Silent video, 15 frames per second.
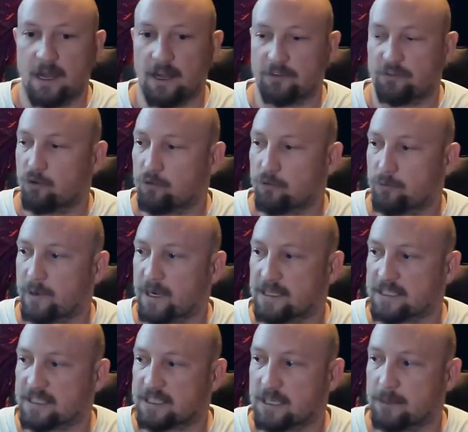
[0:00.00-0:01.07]
Uh, total
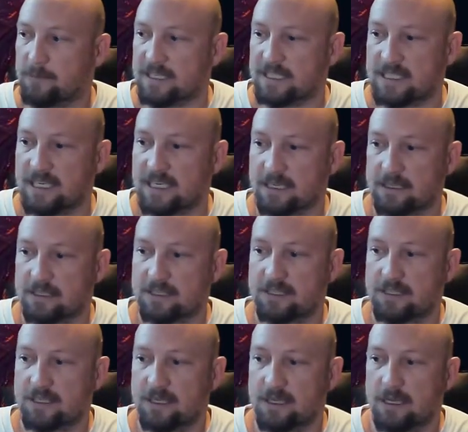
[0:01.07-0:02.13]
rounds is going to be
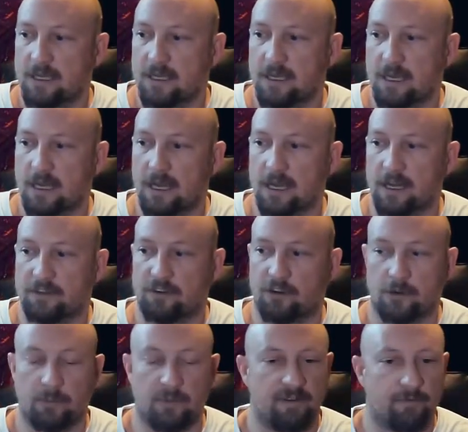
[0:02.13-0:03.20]
six. Uh,
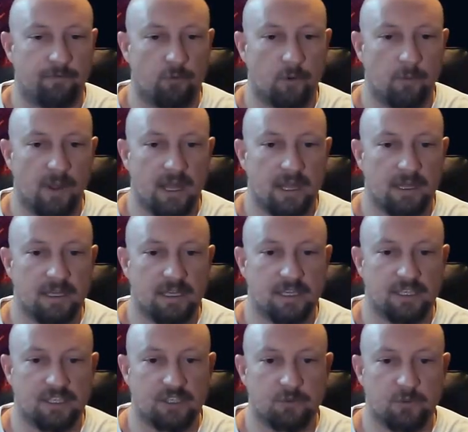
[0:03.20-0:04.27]
tournament format
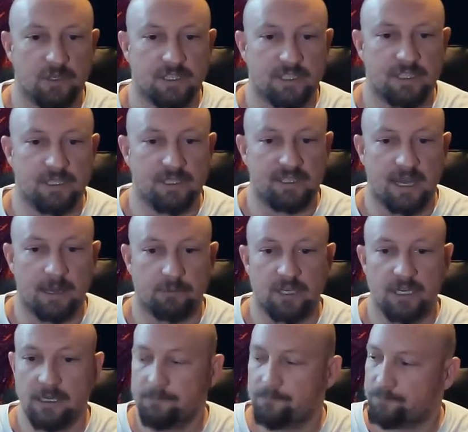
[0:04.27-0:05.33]
is Swiss to Top
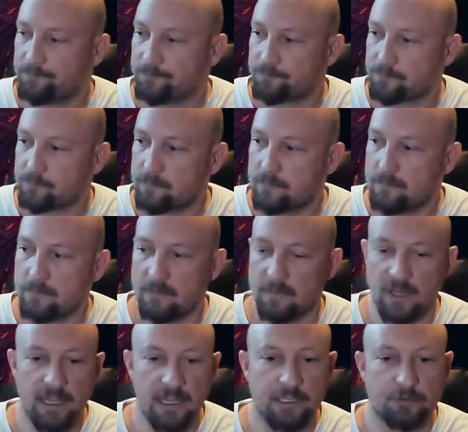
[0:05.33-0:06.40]
Cut.
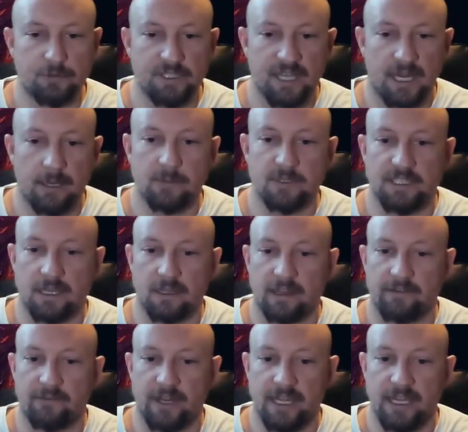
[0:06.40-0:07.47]
Entry time is at
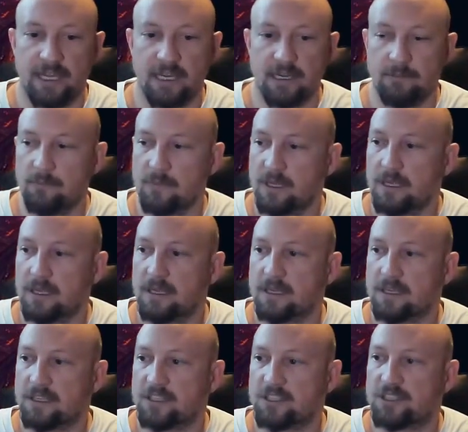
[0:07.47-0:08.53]
11 a.m.
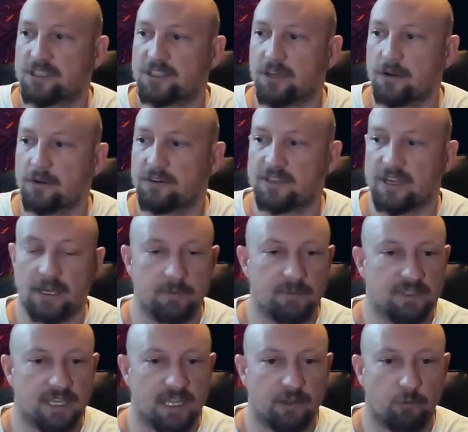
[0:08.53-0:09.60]
Start time
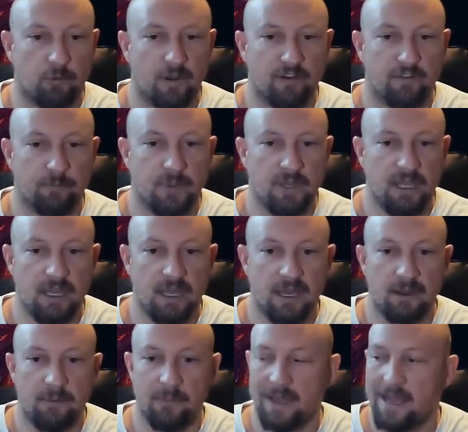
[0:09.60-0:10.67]
is at 12
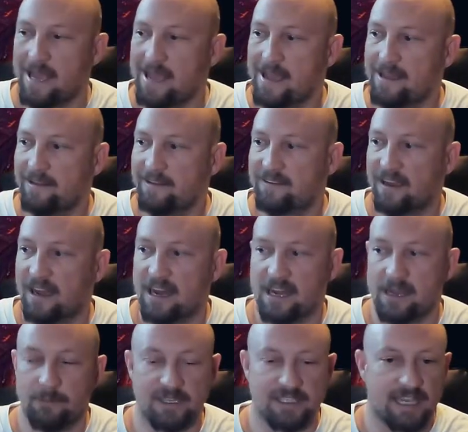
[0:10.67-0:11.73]
p.m. End
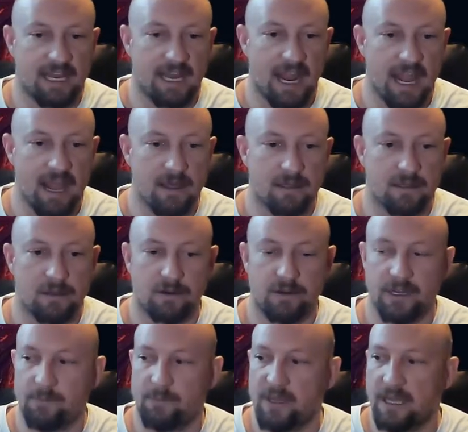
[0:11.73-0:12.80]
time is at
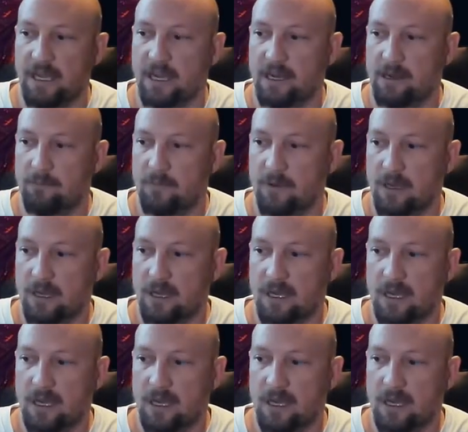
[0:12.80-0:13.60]
8:30 p.m.